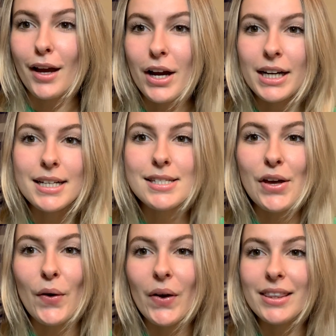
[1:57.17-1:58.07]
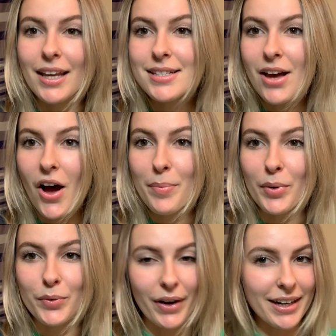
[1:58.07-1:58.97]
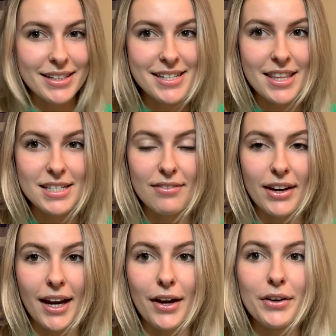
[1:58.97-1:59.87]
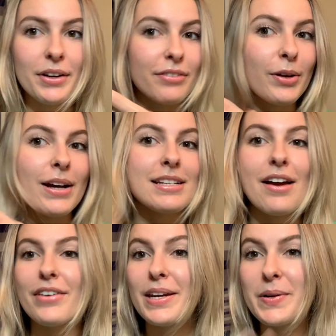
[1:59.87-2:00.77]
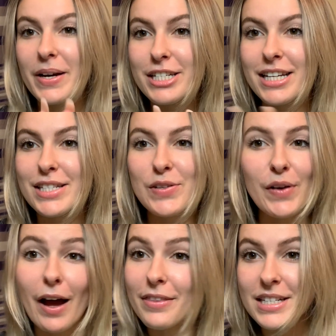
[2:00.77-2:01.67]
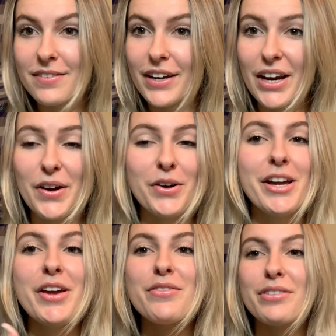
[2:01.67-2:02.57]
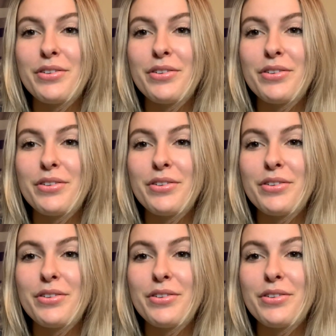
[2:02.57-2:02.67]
Alright, so let's hop right into this video. If you guys have any questions throughout this video, feel